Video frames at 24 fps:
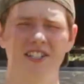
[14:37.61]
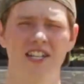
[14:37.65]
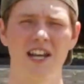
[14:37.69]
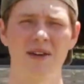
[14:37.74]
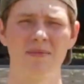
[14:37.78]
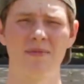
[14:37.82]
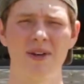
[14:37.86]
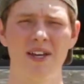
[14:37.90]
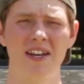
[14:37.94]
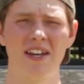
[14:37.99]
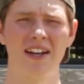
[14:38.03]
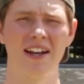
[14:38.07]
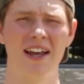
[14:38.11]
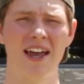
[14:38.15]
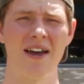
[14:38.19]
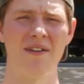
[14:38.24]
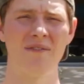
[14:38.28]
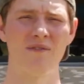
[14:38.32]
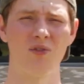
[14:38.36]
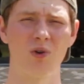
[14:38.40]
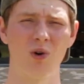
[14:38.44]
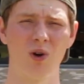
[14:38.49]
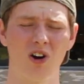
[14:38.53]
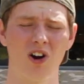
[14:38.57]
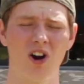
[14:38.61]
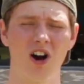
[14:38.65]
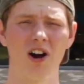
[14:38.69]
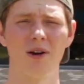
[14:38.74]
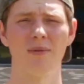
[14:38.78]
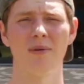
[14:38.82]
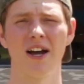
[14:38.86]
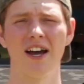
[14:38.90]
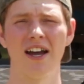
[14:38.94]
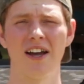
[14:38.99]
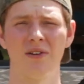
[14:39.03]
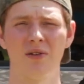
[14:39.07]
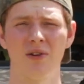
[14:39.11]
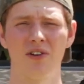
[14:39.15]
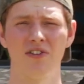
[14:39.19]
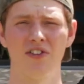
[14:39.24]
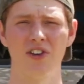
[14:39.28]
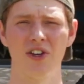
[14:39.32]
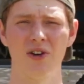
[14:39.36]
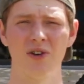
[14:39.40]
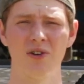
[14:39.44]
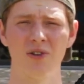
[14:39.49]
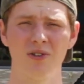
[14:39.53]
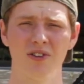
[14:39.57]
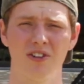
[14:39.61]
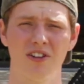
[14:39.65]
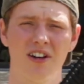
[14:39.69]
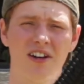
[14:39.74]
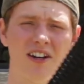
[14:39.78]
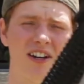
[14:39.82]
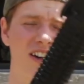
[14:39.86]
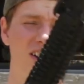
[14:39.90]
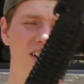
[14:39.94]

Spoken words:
Tippmann M4 Carbine review done